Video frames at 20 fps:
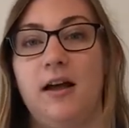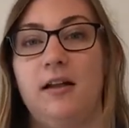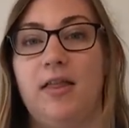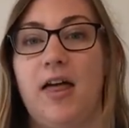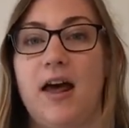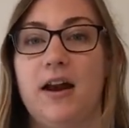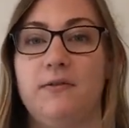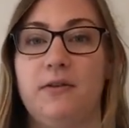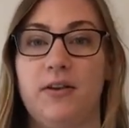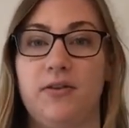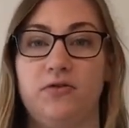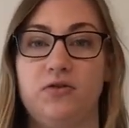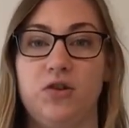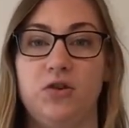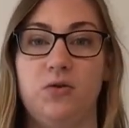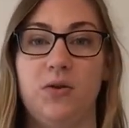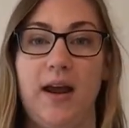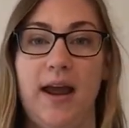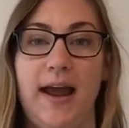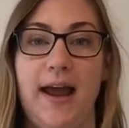A lot of us
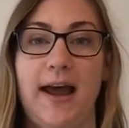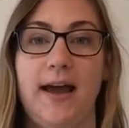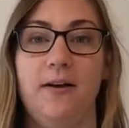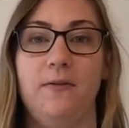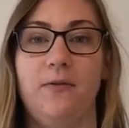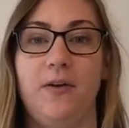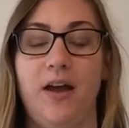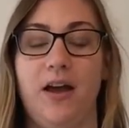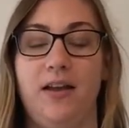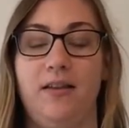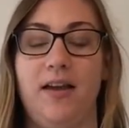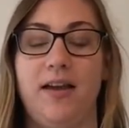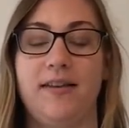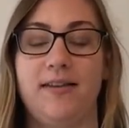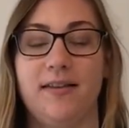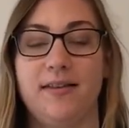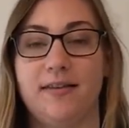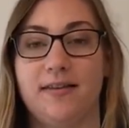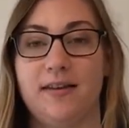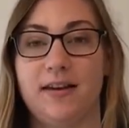do have a
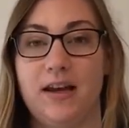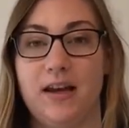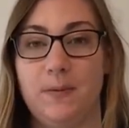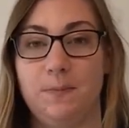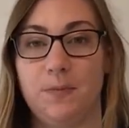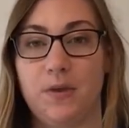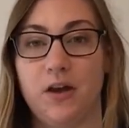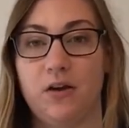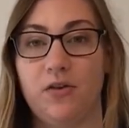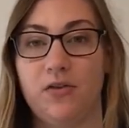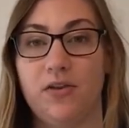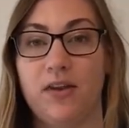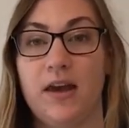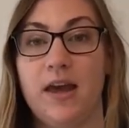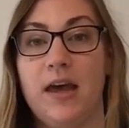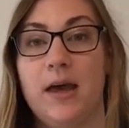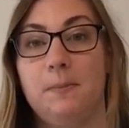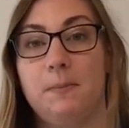license to keep those,